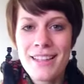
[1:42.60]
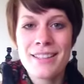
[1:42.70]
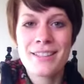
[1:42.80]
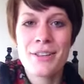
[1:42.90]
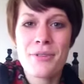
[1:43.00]

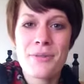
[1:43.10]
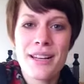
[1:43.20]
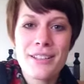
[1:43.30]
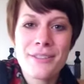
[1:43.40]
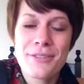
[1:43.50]
So when
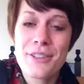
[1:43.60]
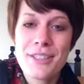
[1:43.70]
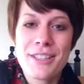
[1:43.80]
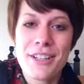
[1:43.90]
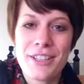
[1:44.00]
I
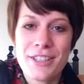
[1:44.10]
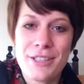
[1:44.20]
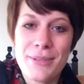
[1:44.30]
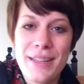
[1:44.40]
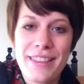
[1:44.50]
first started
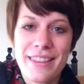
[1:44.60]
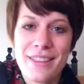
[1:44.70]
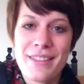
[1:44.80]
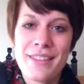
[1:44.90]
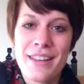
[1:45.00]
doing
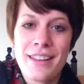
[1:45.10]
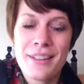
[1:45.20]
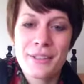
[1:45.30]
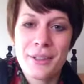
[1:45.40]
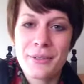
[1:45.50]
this
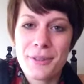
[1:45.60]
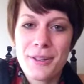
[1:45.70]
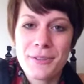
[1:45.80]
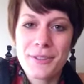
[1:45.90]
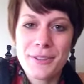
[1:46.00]
raw
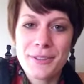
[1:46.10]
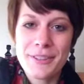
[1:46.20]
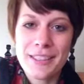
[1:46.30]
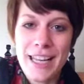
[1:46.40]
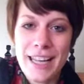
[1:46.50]
food
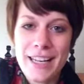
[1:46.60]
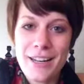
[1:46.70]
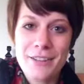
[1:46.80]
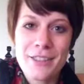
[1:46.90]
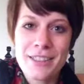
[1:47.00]
diet,
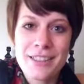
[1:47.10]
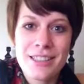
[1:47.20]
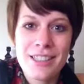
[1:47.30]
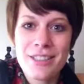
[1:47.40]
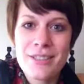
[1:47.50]
I was a little
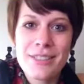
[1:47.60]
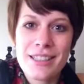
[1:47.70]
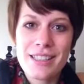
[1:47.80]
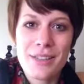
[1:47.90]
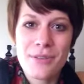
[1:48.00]

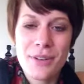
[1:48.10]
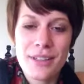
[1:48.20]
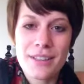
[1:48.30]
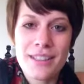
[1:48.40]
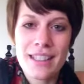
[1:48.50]
clueless at
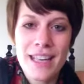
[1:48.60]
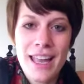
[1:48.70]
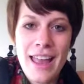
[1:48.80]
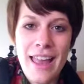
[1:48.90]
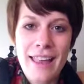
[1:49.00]
first,
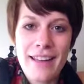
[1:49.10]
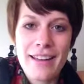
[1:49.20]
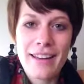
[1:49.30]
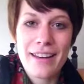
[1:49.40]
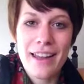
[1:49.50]

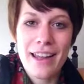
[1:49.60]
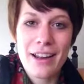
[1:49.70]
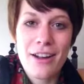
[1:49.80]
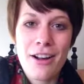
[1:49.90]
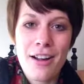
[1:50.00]
and
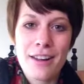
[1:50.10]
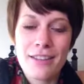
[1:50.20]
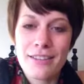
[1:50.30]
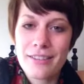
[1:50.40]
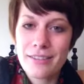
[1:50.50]

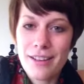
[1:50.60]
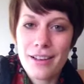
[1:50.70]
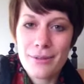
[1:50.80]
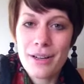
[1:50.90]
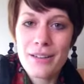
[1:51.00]

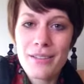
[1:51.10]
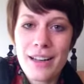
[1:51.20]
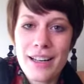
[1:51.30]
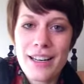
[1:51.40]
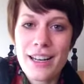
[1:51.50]
I went
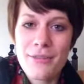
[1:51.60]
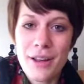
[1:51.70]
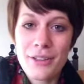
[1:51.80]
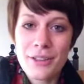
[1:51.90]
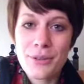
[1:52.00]
online and I
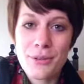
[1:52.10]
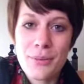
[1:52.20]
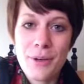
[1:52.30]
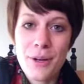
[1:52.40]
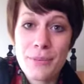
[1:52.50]
found this
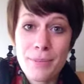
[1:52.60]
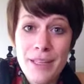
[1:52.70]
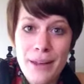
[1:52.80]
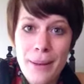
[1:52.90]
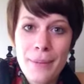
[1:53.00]
group called
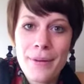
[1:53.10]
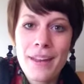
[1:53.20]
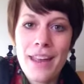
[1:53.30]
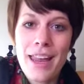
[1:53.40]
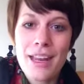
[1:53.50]
Meetup,
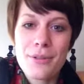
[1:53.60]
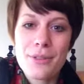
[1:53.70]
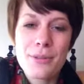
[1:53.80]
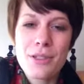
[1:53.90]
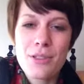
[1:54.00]
and it
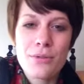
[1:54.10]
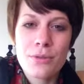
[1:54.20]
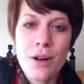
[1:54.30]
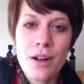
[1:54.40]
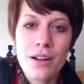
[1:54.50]
was a bunch of
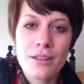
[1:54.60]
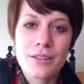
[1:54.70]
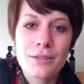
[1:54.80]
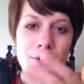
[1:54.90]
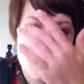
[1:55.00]
raw
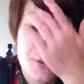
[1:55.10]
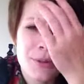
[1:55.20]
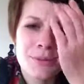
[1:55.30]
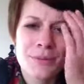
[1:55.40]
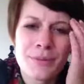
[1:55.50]

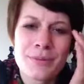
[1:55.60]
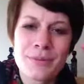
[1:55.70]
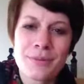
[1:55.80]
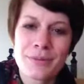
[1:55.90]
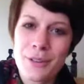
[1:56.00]

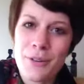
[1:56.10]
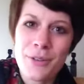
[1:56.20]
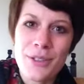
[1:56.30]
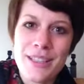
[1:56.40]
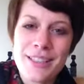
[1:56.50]

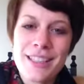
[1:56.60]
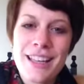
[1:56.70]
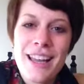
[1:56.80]
foodists